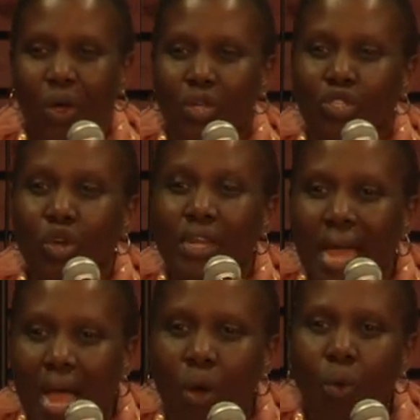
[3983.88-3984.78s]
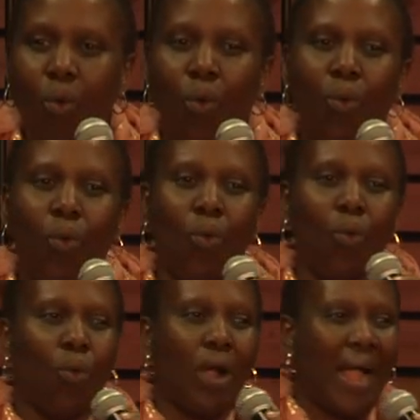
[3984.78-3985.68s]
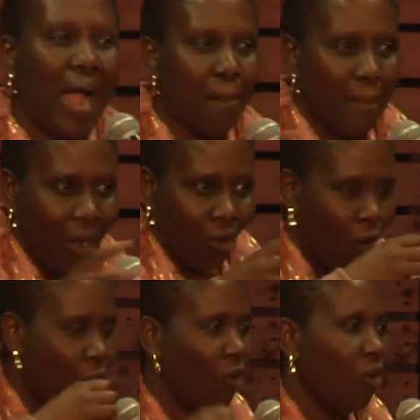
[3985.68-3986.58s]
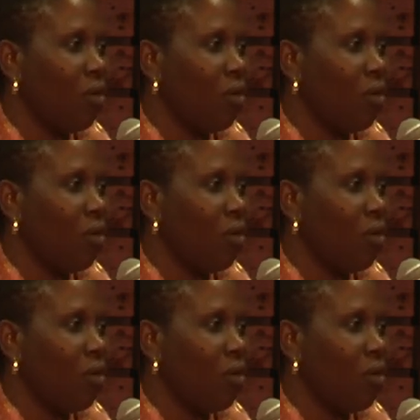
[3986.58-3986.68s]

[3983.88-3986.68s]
So now come along.